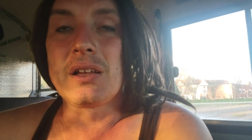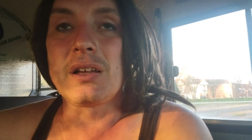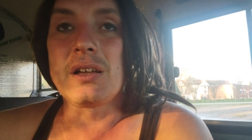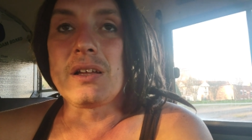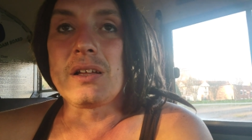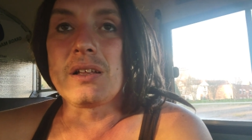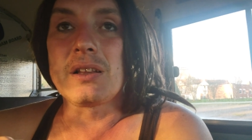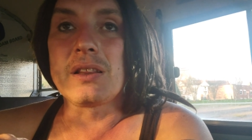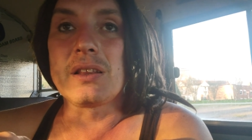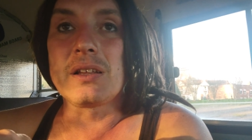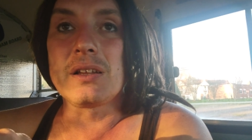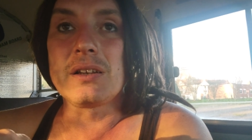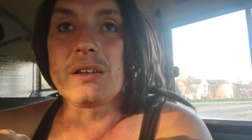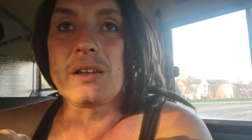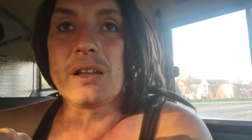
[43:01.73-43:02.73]
uh,
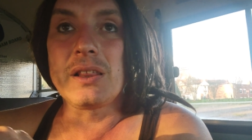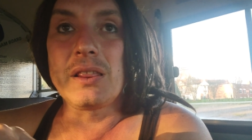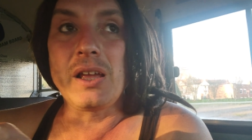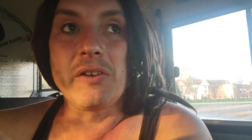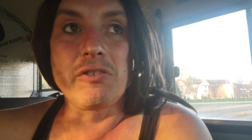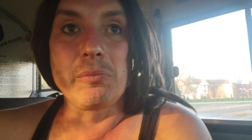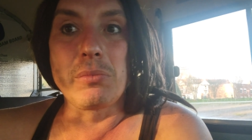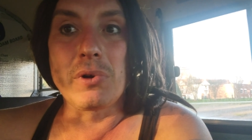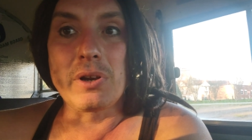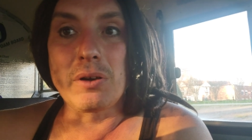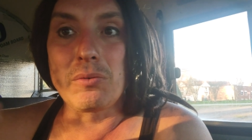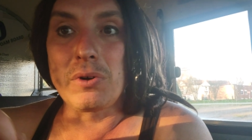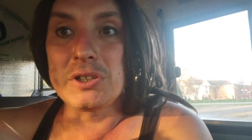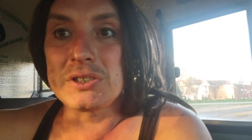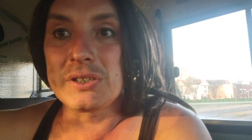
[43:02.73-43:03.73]
then
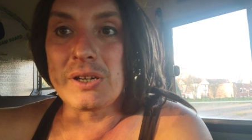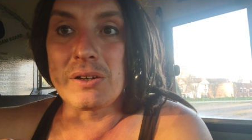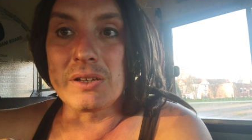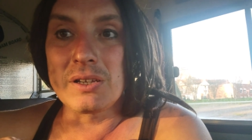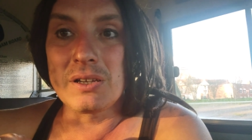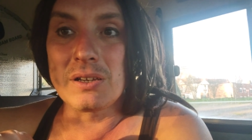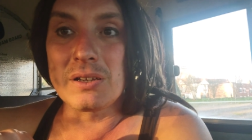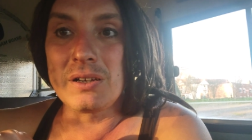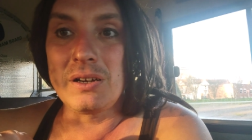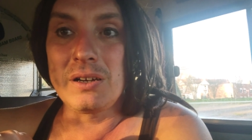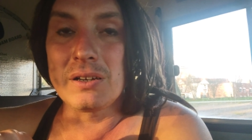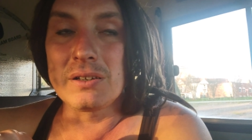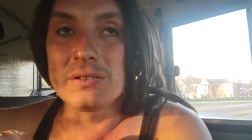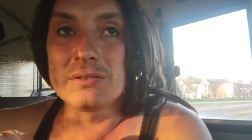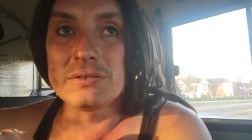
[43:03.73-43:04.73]
everybody rushing out to get a
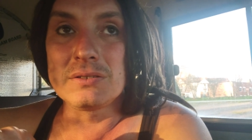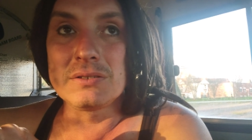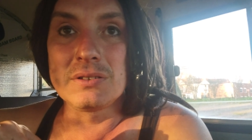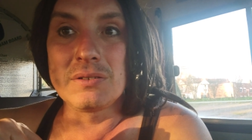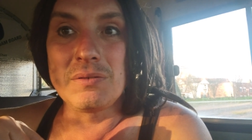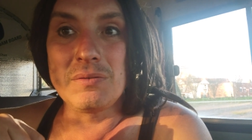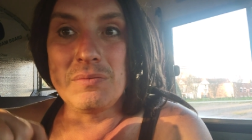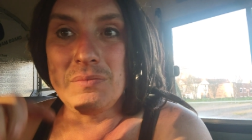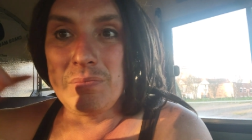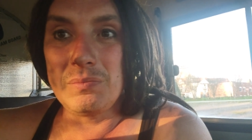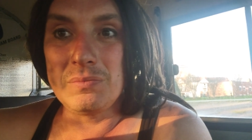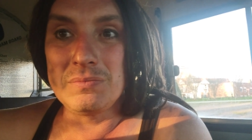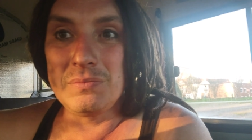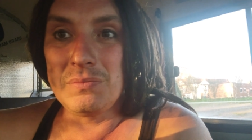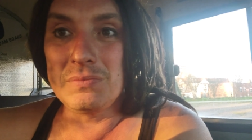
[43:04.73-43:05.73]
gun
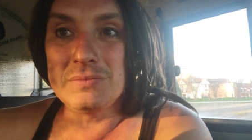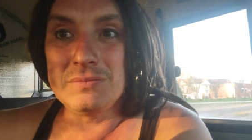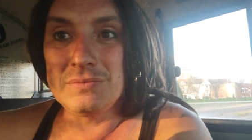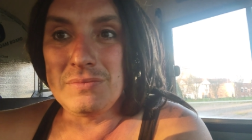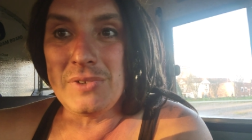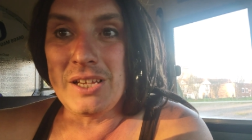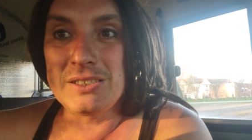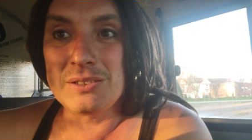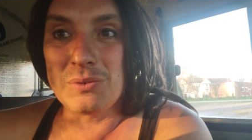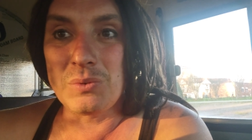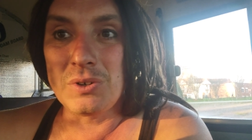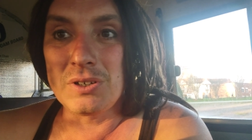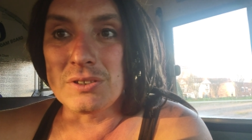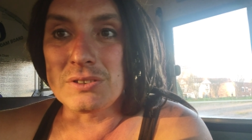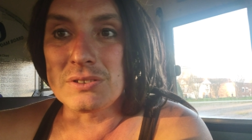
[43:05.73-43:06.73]
makes it
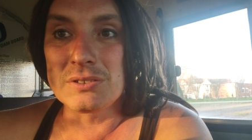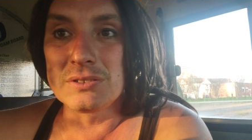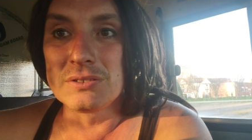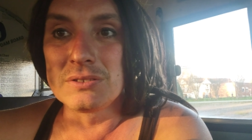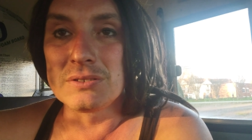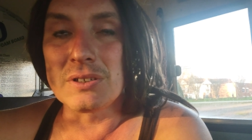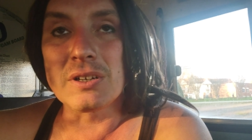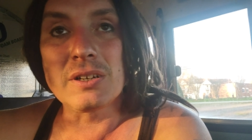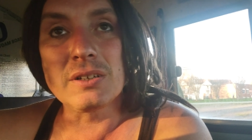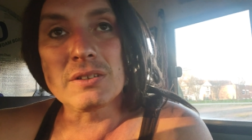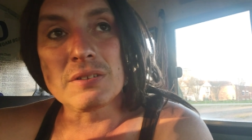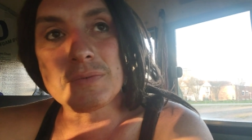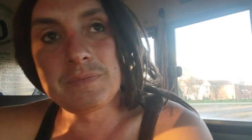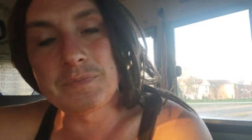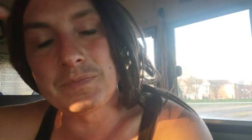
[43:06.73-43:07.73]
worse, right?